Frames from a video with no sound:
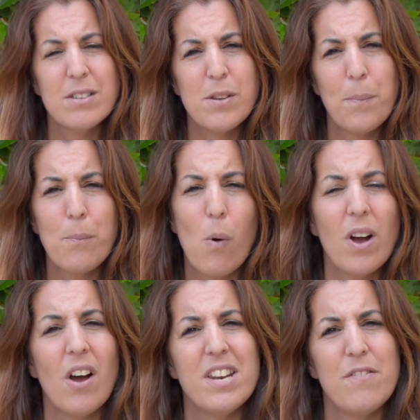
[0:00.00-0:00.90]
So, what
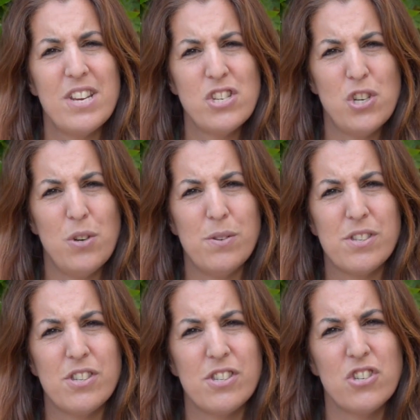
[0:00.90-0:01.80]
kind of issues
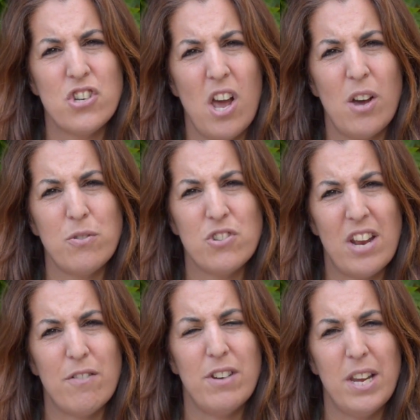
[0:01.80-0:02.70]
does a child
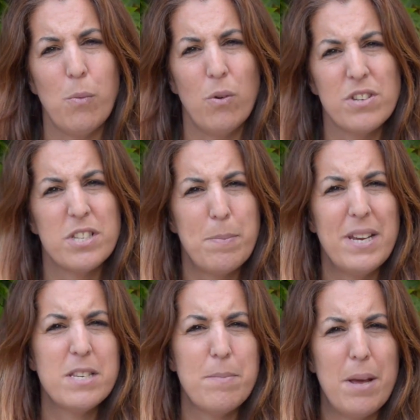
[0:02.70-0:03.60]
generally want to
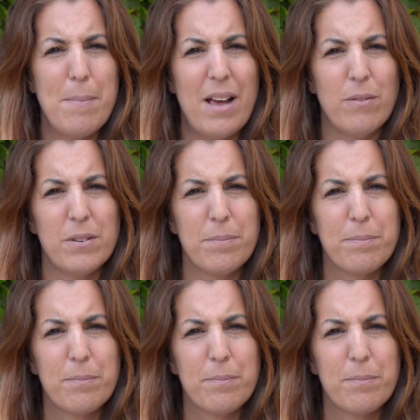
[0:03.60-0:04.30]
speak to me about?